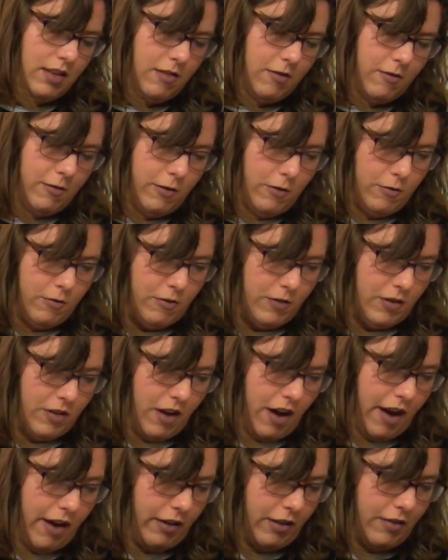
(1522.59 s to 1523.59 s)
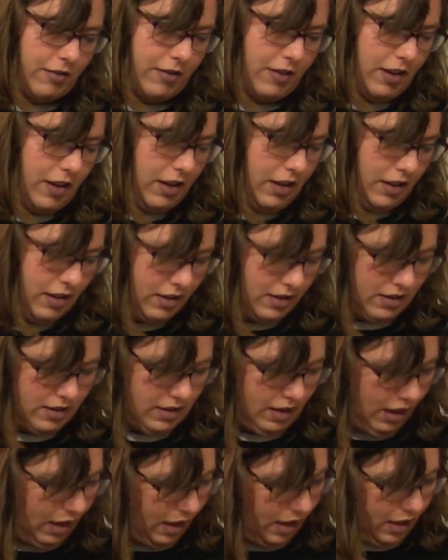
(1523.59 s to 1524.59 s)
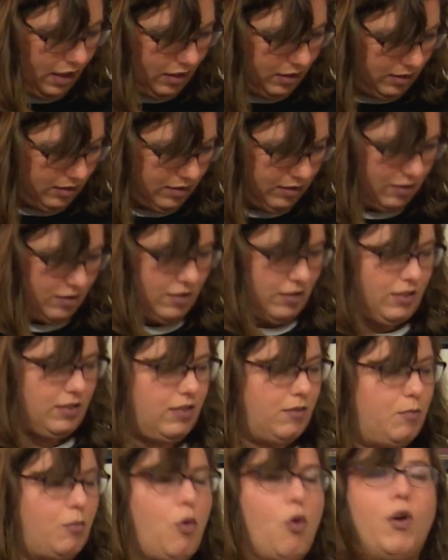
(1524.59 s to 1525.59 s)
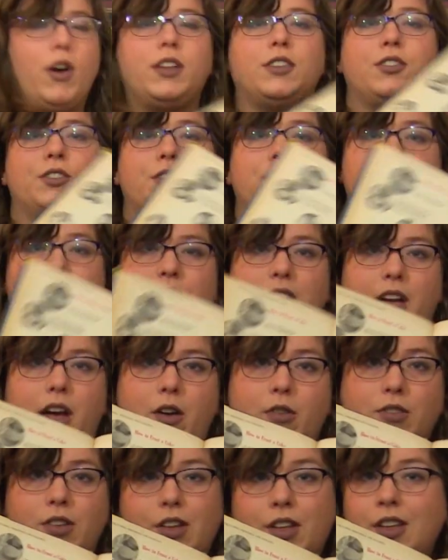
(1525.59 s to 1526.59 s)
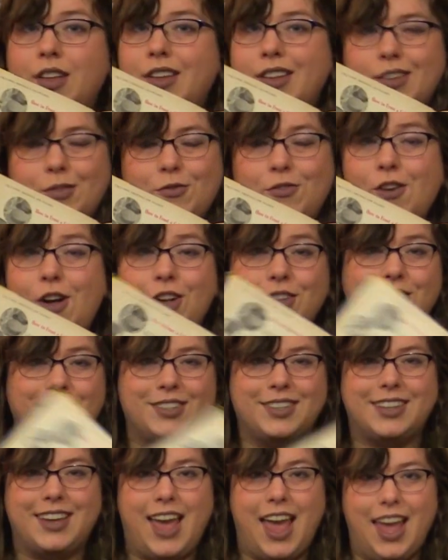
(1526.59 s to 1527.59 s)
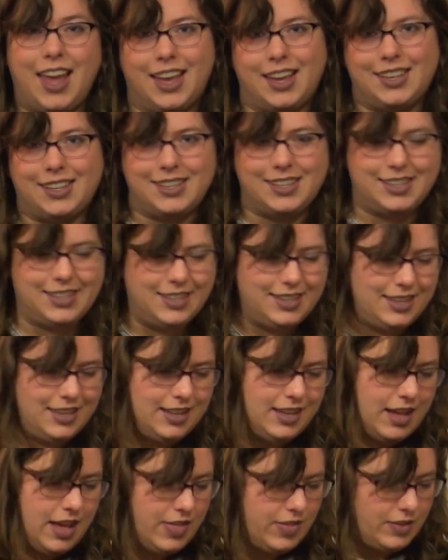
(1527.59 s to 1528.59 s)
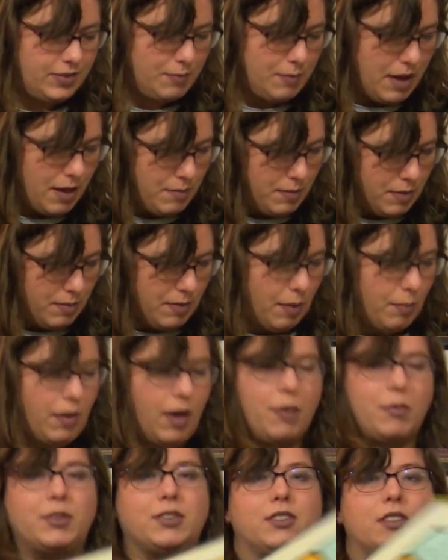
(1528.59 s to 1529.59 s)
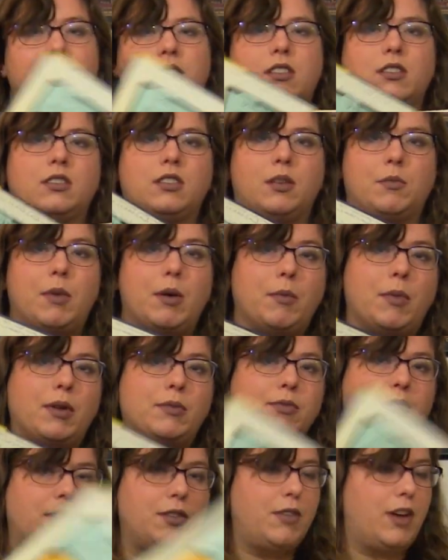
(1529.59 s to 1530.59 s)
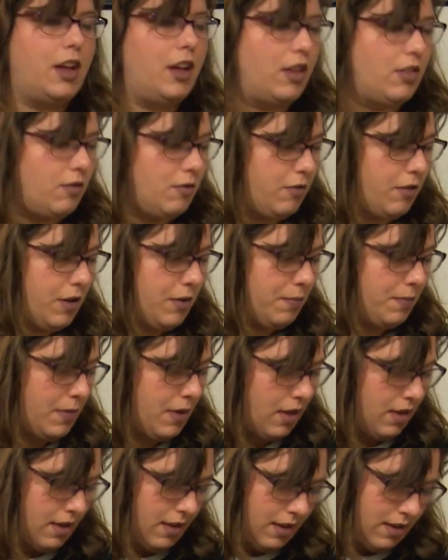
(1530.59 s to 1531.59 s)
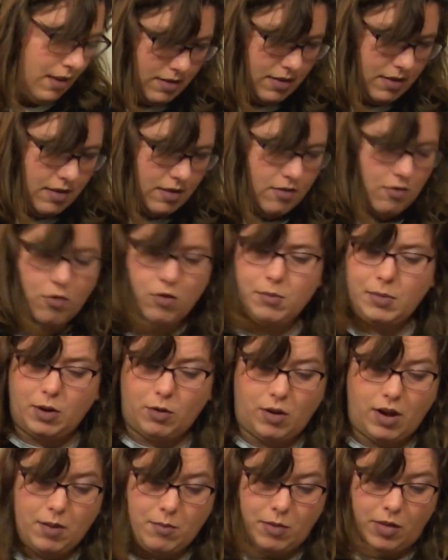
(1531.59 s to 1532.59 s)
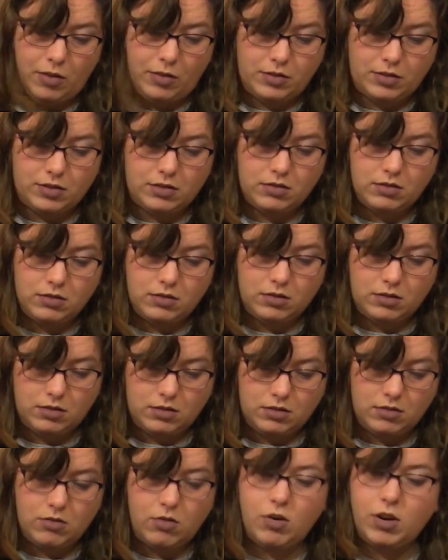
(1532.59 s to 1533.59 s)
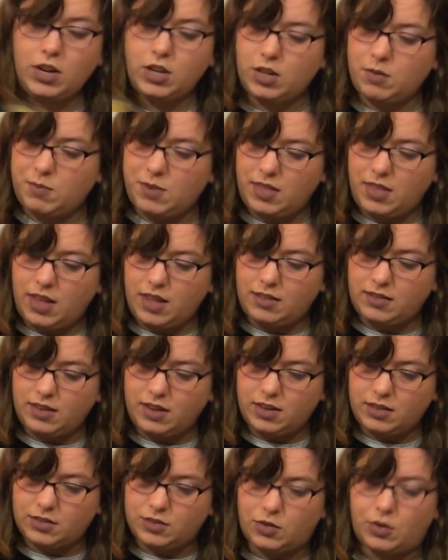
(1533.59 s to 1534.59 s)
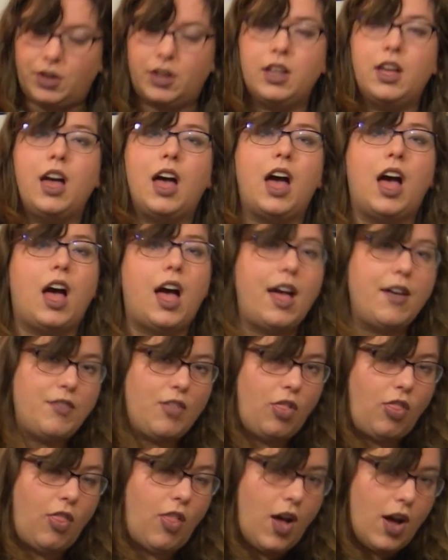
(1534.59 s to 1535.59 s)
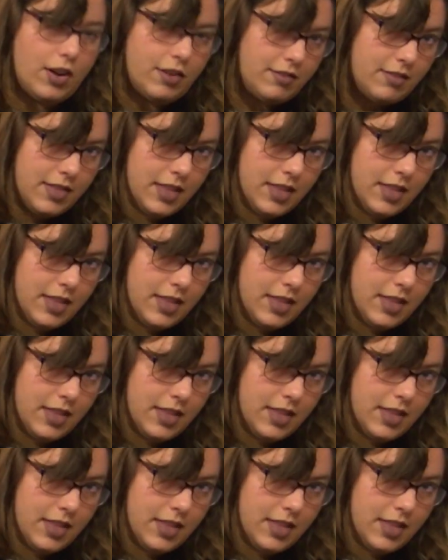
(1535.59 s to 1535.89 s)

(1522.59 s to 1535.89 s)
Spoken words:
food photography, and just pointers on how to frost a cake. And this might be my mom, because this looks like my mom's handwriting in the front. Or my grandmother's. Or it could be the antique store. I have a lot of